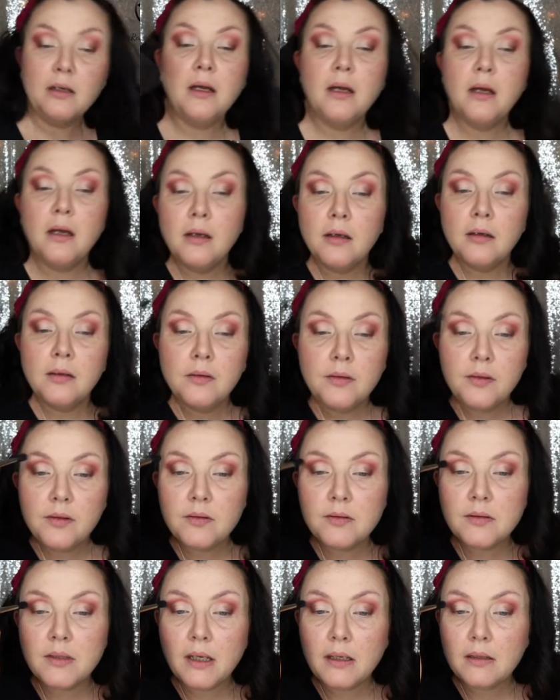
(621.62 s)
going to
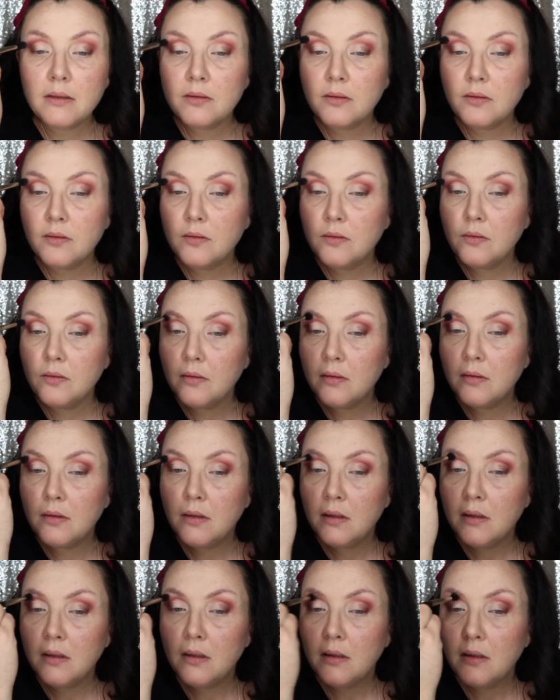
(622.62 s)
use that to
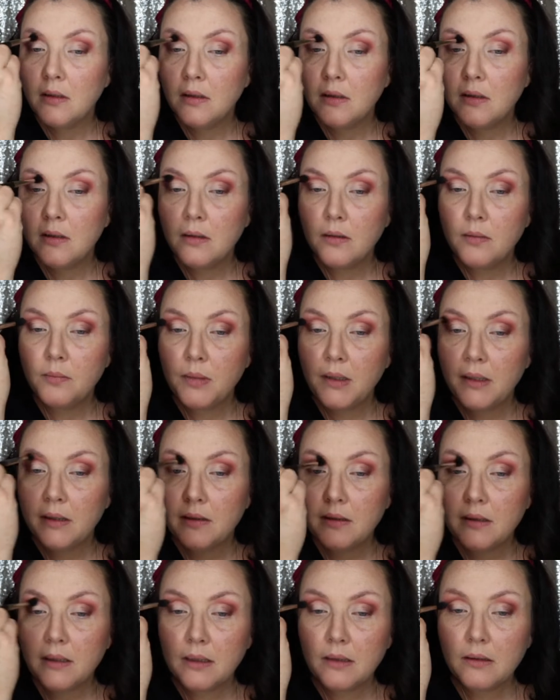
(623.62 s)

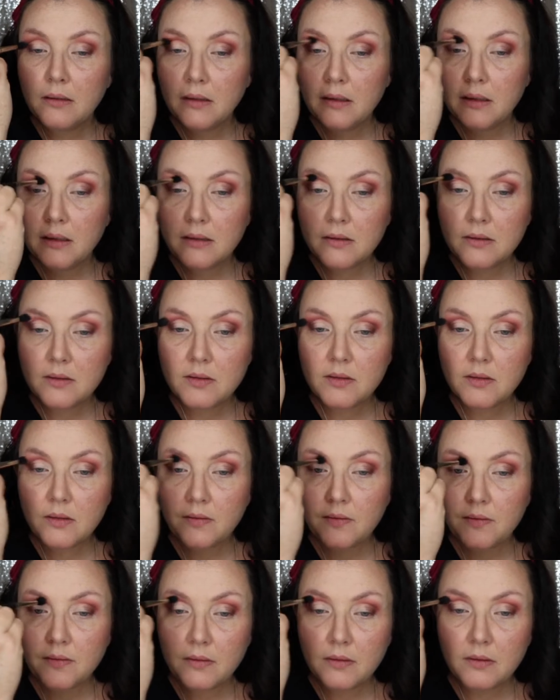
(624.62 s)
blend out and
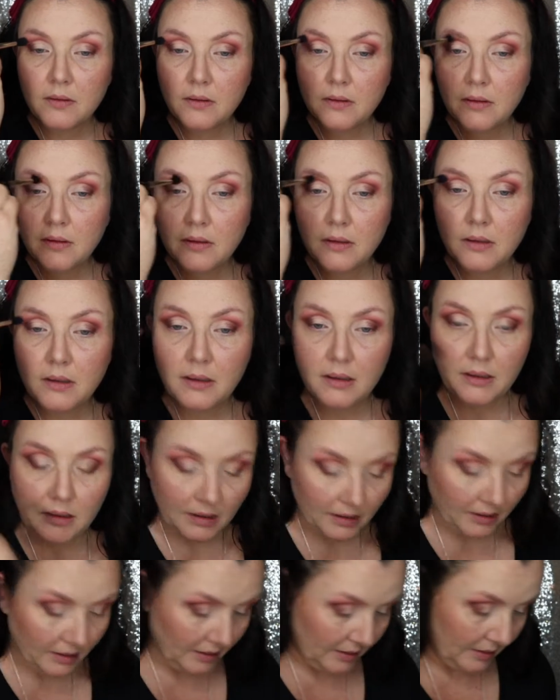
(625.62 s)
soften.
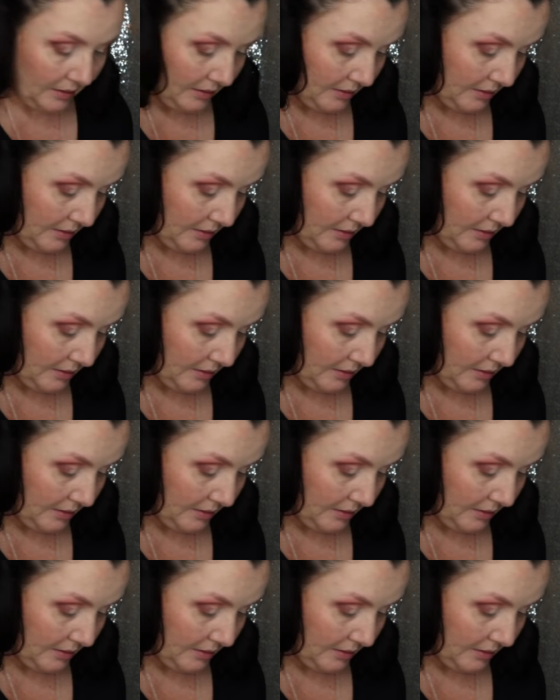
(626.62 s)
Yeah.